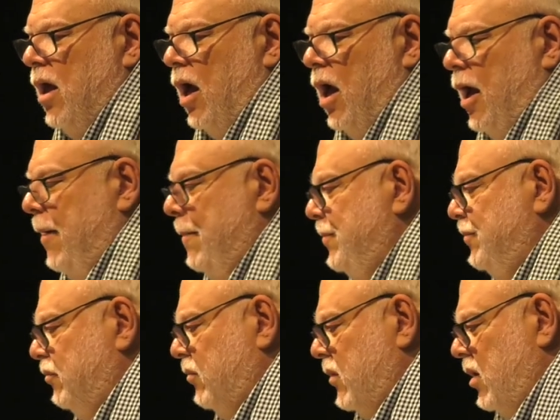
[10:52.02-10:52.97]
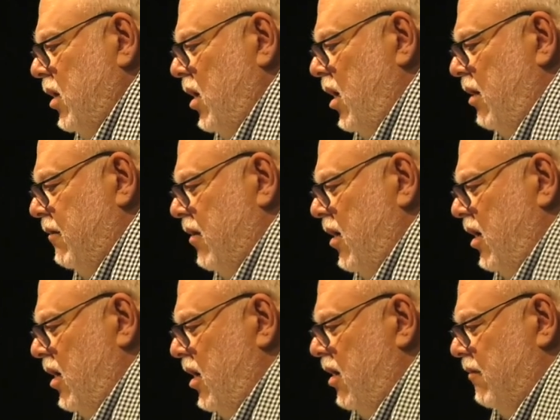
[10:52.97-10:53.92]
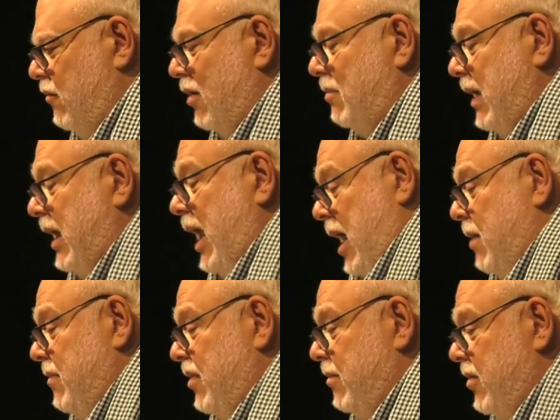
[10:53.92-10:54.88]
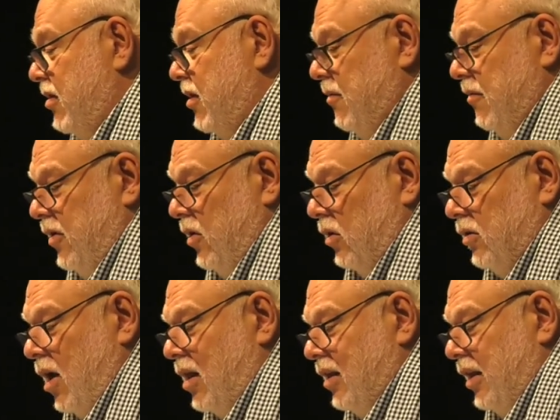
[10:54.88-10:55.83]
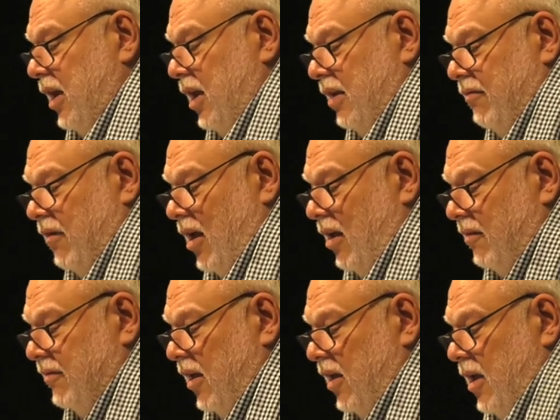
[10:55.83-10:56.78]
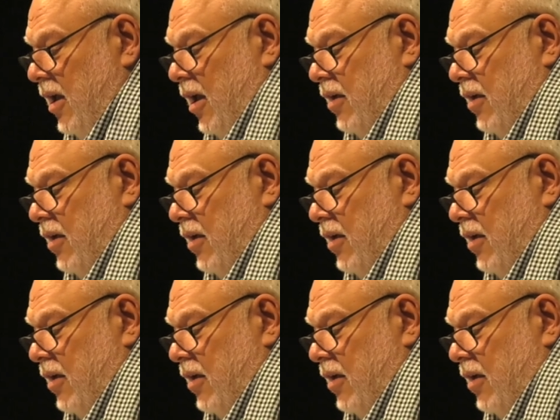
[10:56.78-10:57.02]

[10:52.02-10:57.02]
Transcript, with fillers: um, of, of, what became the Museum of the Old Colony involved